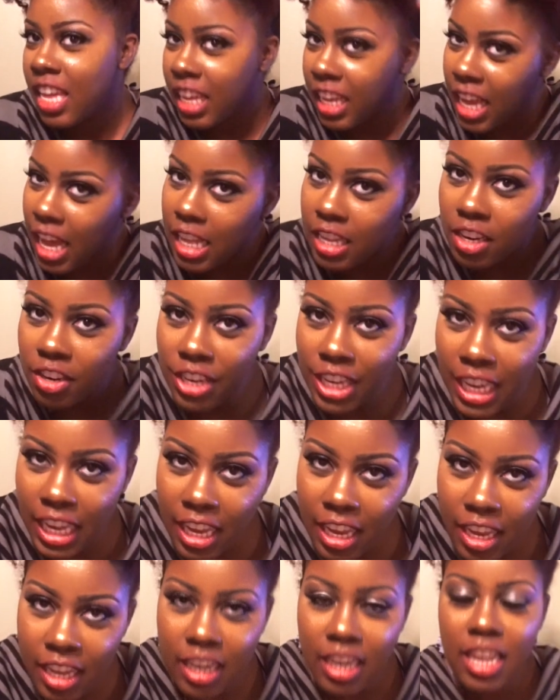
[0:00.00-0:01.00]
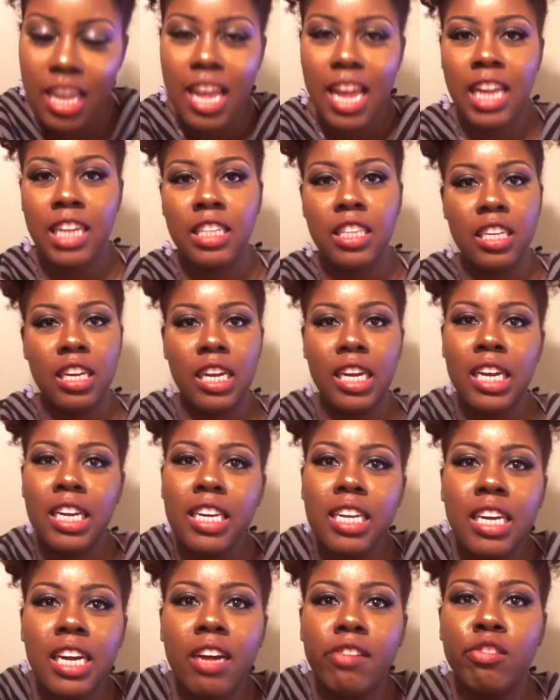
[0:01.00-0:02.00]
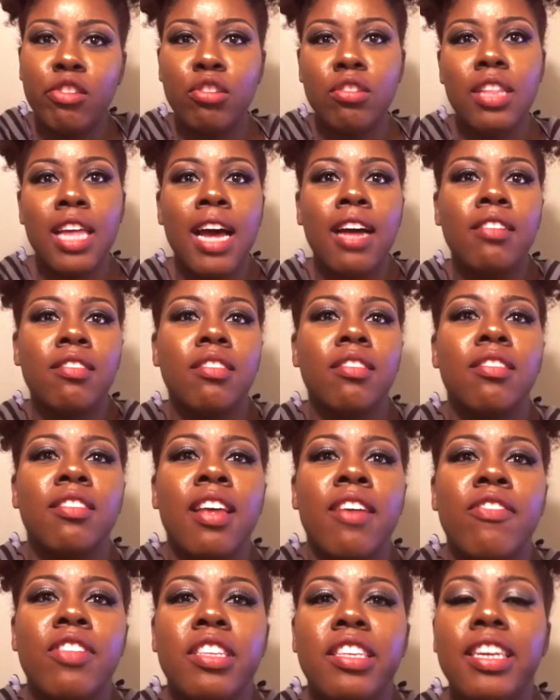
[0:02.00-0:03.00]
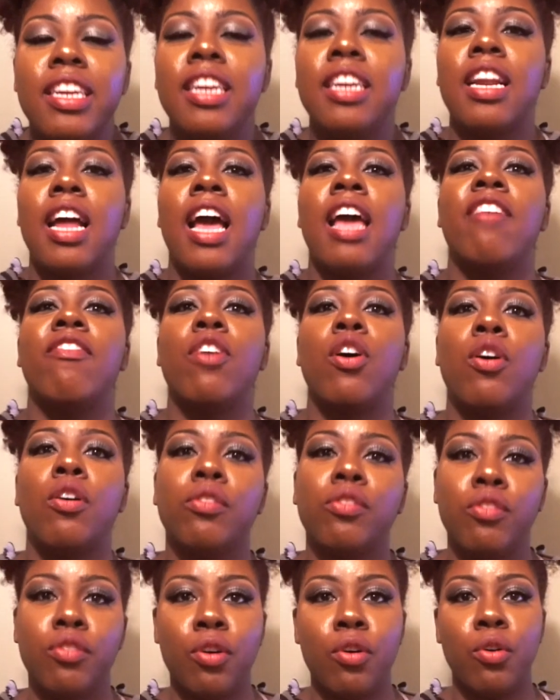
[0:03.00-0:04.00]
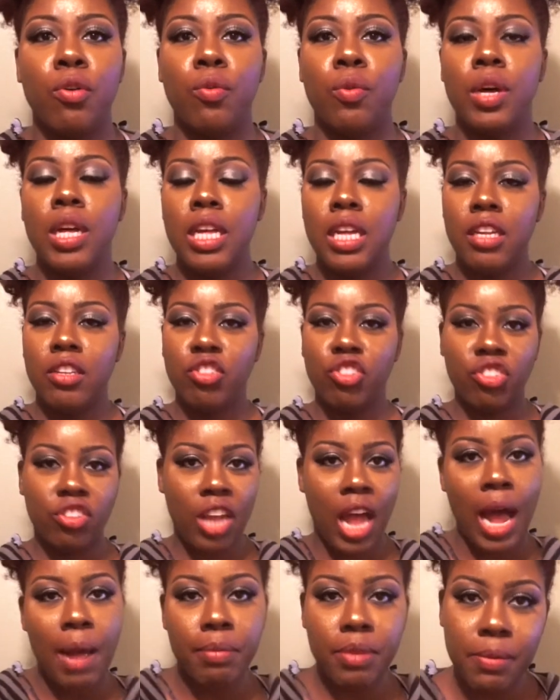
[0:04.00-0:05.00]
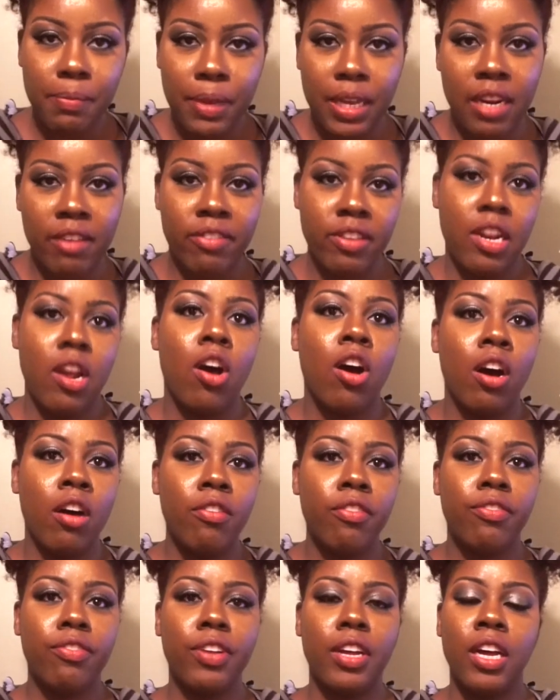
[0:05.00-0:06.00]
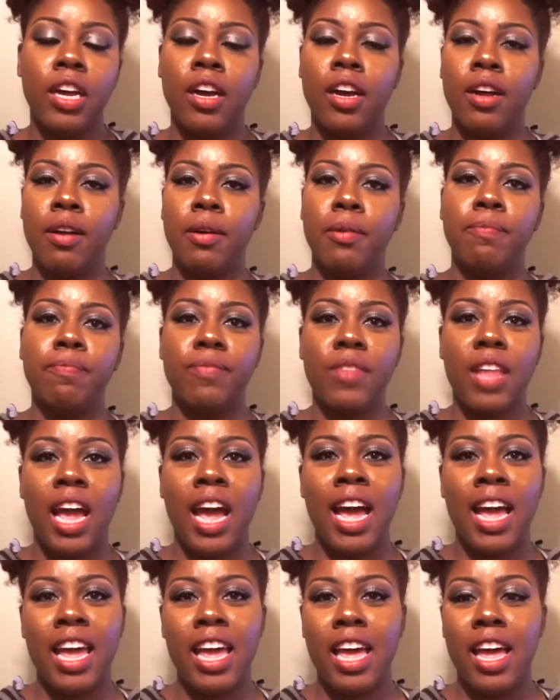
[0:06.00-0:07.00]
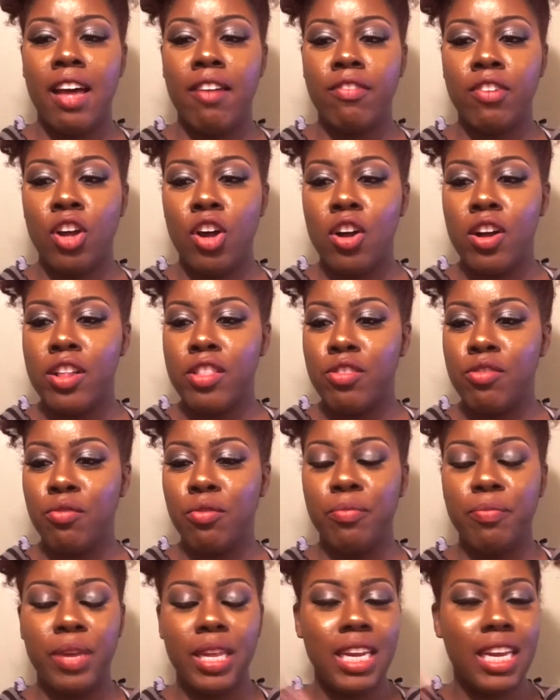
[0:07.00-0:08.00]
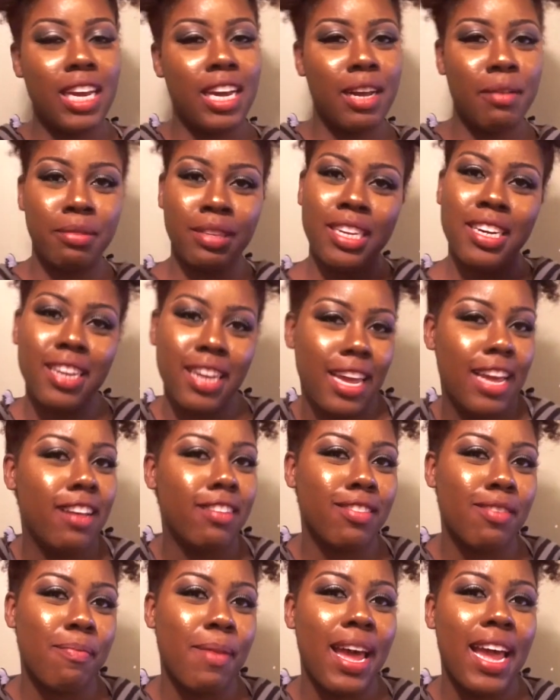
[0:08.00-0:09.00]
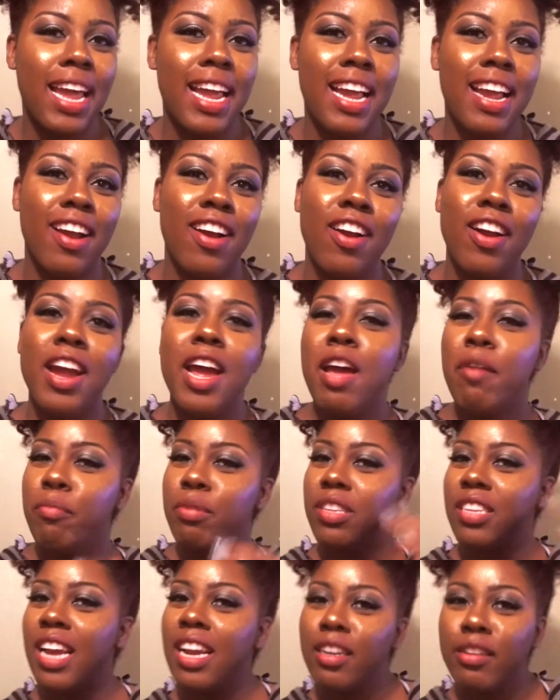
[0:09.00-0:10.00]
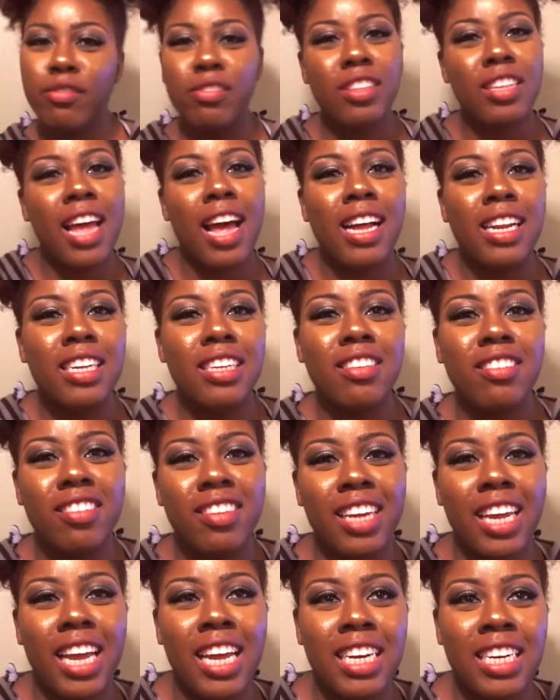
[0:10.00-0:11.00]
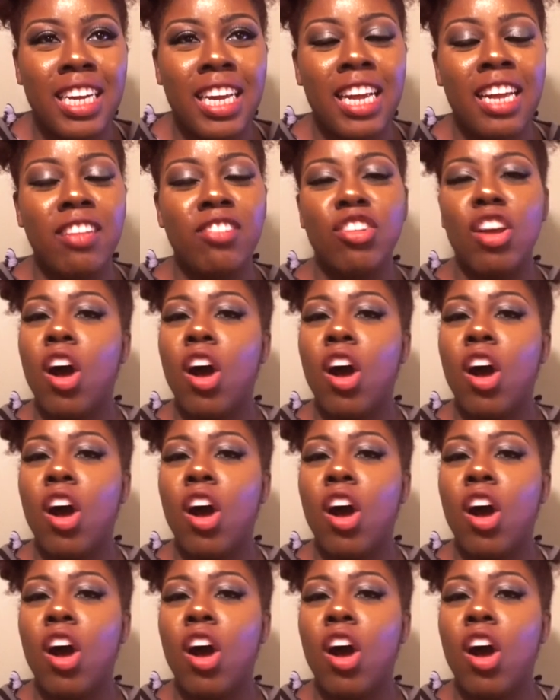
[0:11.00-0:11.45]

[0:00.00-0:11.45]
colored it at the ending of 2017. I have also chopped a bit of it off. I have gone through many ups and downs with my hair, protective styling challenge,